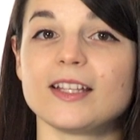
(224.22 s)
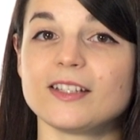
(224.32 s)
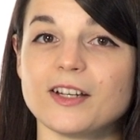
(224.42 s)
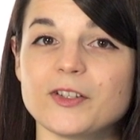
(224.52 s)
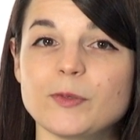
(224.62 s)
Get
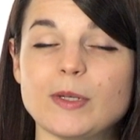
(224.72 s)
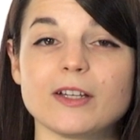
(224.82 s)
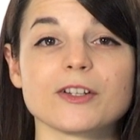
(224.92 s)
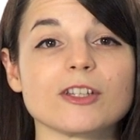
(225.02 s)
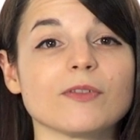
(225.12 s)
to know
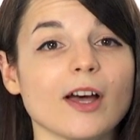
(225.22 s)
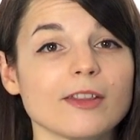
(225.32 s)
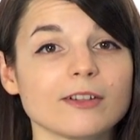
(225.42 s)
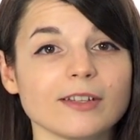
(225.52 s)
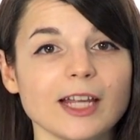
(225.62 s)
speakers of
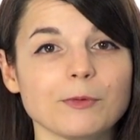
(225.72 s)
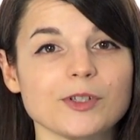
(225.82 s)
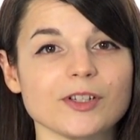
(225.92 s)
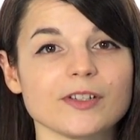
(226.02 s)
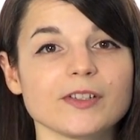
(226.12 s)
other
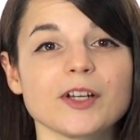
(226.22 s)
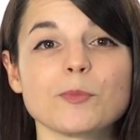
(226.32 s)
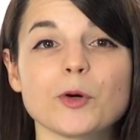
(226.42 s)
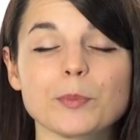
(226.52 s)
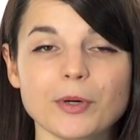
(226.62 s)
languages on a
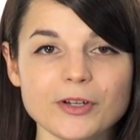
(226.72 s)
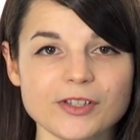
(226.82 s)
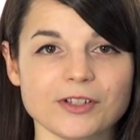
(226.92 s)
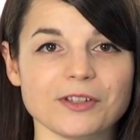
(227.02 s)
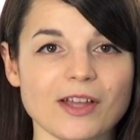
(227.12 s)
more
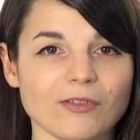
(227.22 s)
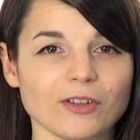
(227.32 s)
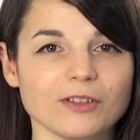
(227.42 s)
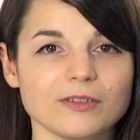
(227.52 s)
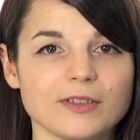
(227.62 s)
personal
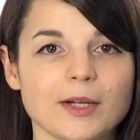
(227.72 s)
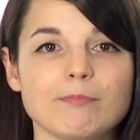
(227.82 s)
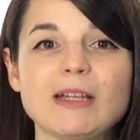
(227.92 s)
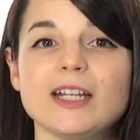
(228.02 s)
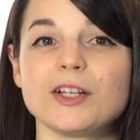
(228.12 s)
level.
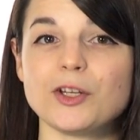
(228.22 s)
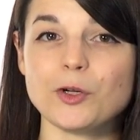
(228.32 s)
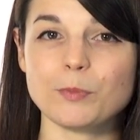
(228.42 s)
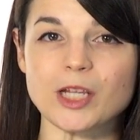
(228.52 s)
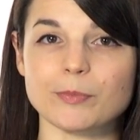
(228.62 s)
Meeting
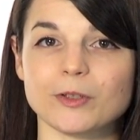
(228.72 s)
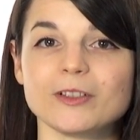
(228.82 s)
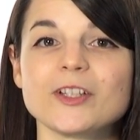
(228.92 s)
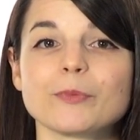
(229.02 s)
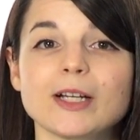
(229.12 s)
new people
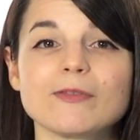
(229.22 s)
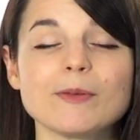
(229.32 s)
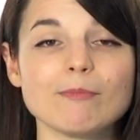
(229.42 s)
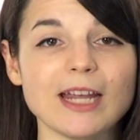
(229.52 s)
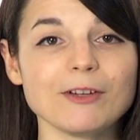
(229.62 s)
is one of the
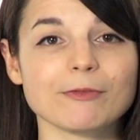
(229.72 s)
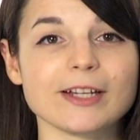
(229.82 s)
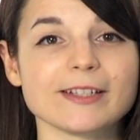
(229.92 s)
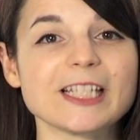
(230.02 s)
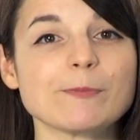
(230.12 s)
main
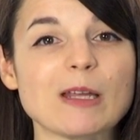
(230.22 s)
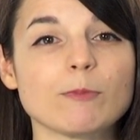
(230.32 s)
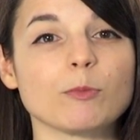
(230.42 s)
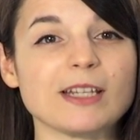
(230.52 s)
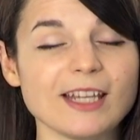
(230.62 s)
reasons
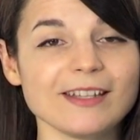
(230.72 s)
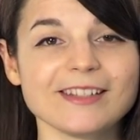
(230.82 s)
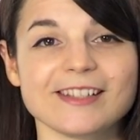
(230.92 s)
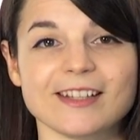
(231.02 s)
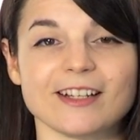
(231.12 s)
people begin
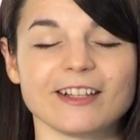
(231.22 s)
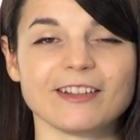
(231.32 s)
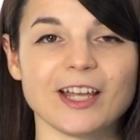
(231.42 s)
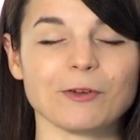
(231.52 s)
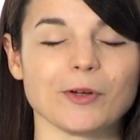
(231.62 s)
to study a
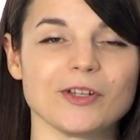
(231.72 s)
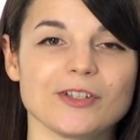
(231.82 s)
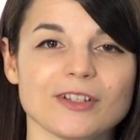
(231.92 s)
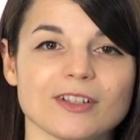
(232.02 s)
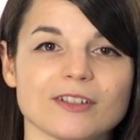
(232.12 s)
language.